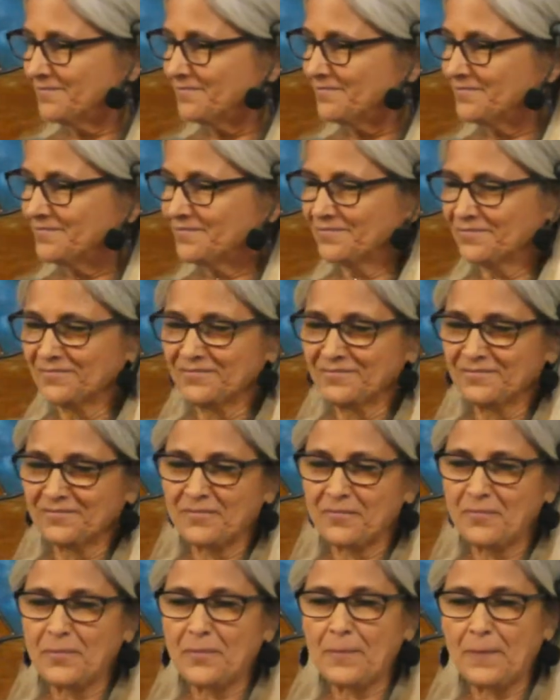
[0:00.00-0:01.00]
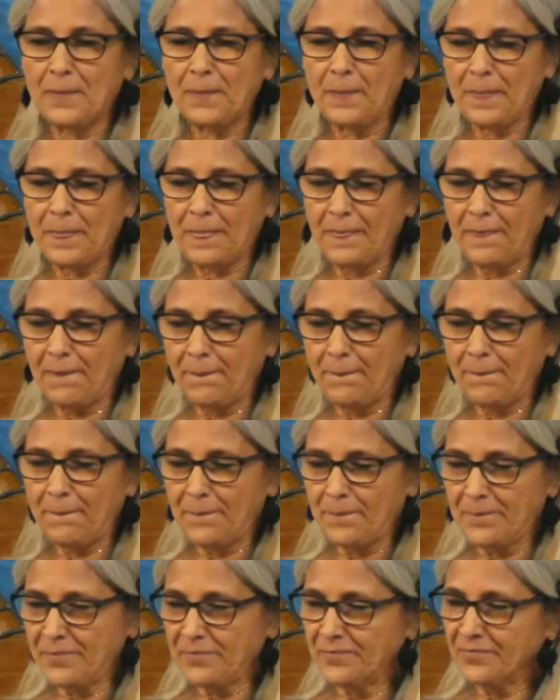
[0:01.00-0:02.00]

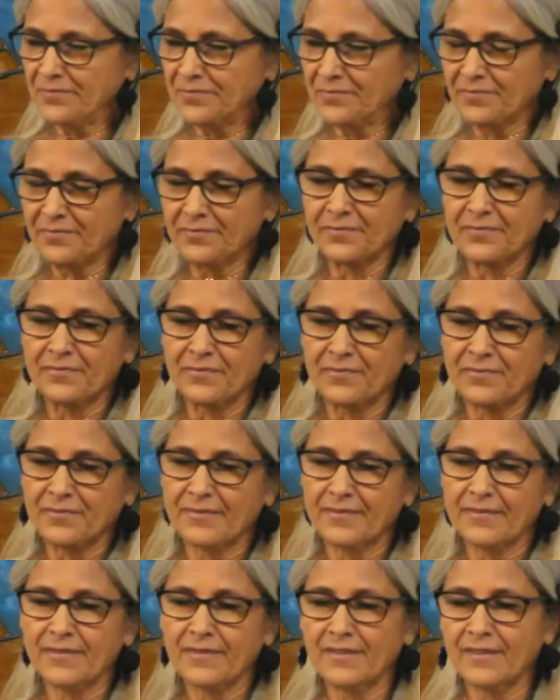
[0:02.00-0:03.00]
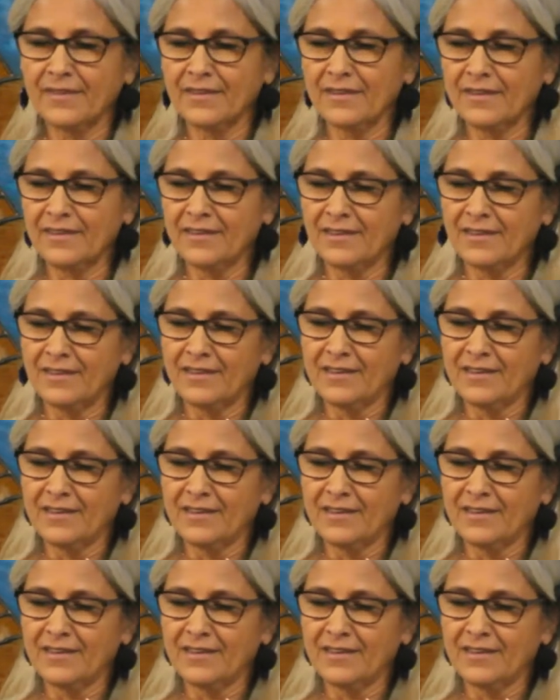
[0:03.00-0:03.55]
No one is speaking in this clip.